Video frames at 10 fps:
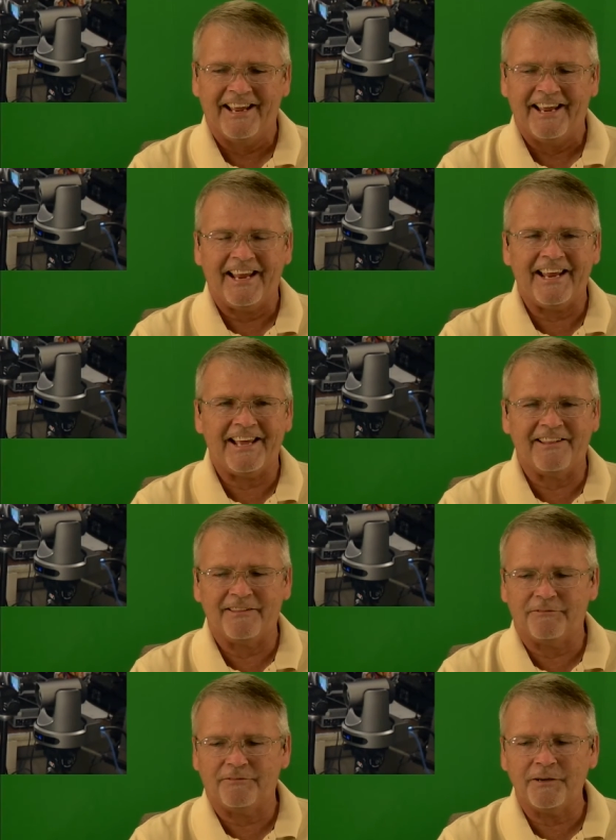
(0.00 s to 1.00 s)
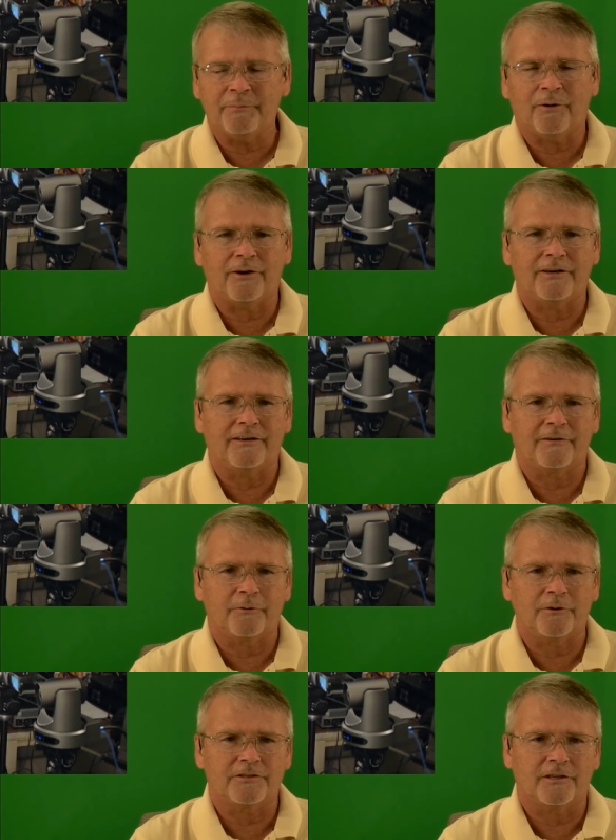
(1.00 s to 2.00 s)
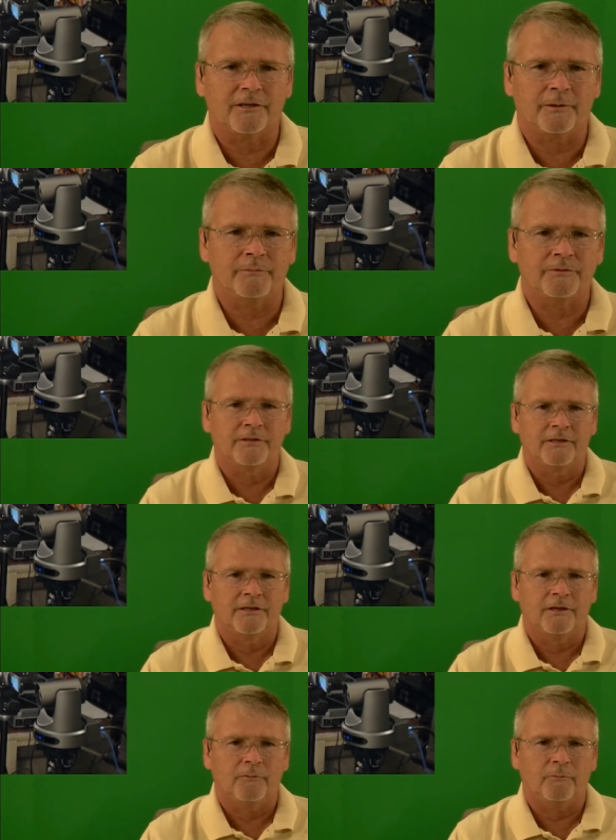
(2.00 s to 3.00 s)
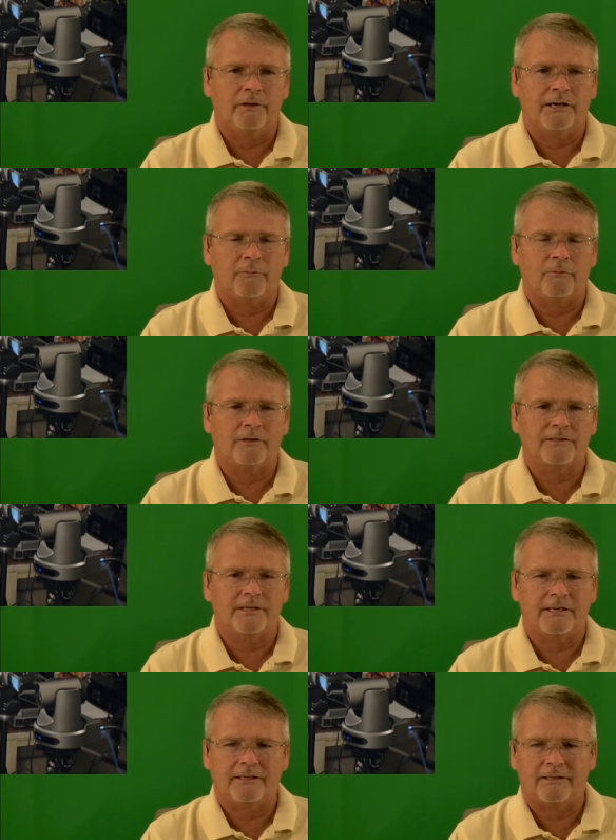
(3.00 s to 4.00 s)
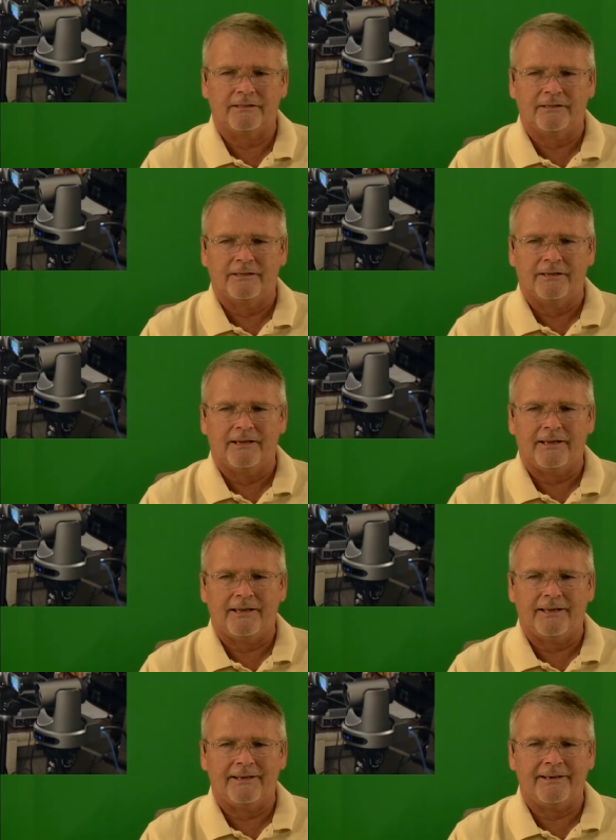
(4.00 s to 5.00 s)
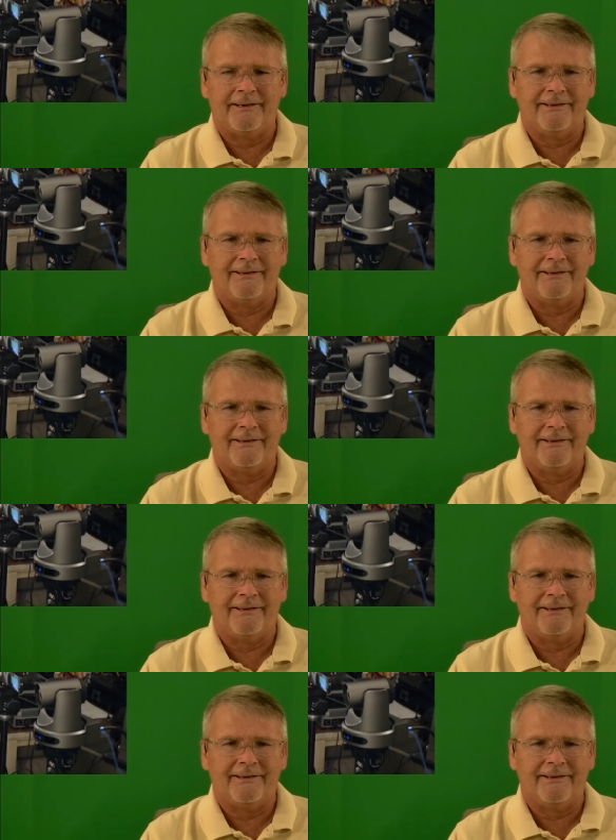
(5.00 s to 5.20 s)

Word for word: And the fun part, of course, comes when I want to take it and